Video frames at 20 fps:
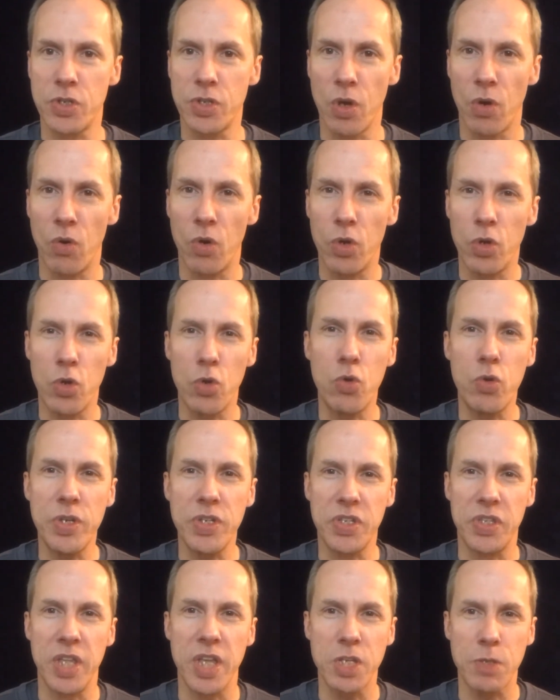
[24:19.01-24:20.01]
So who
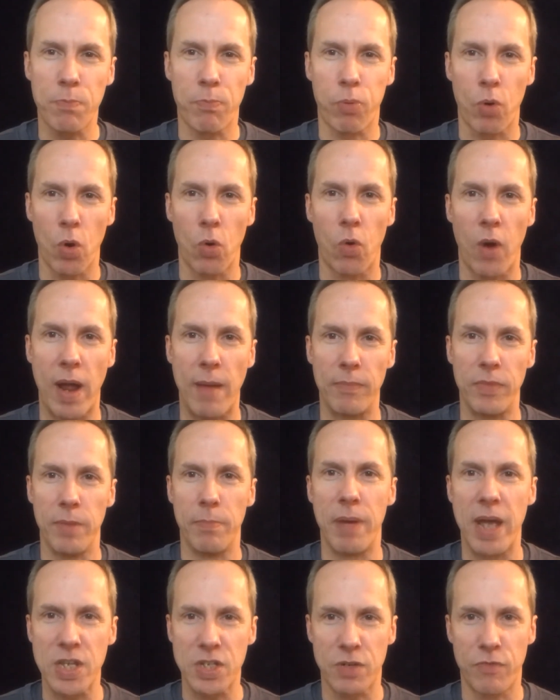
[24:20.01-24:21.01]
is this program
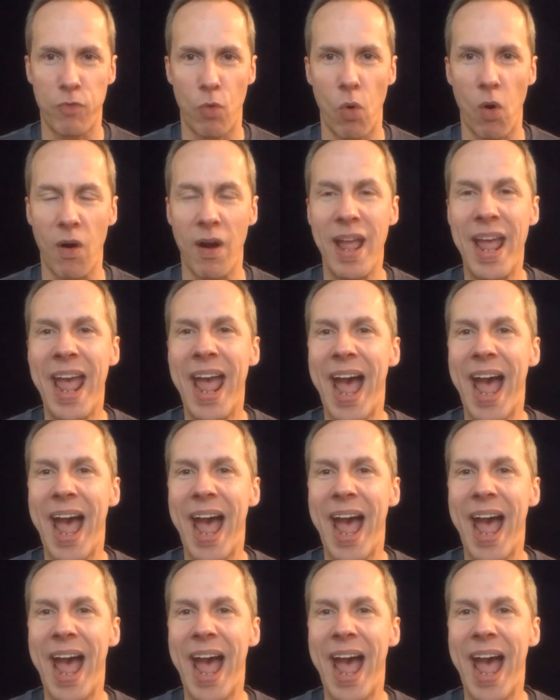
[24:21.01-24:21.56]
the best for?